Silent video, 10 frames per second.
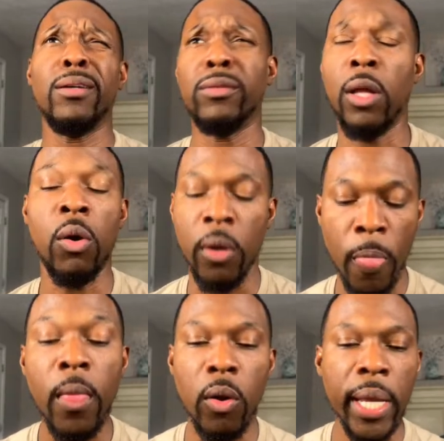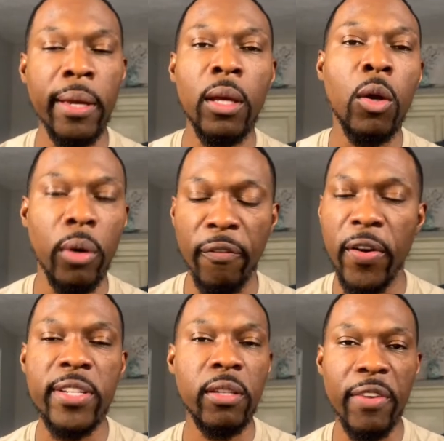No. Okay. Well, the
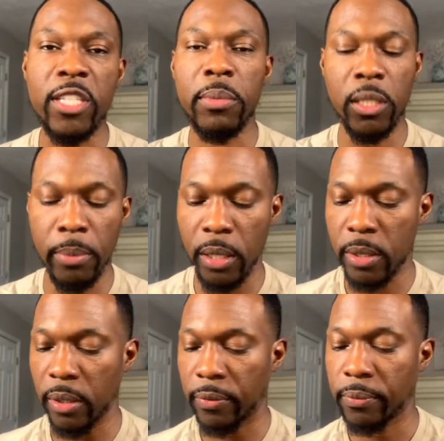first investment should be yourself.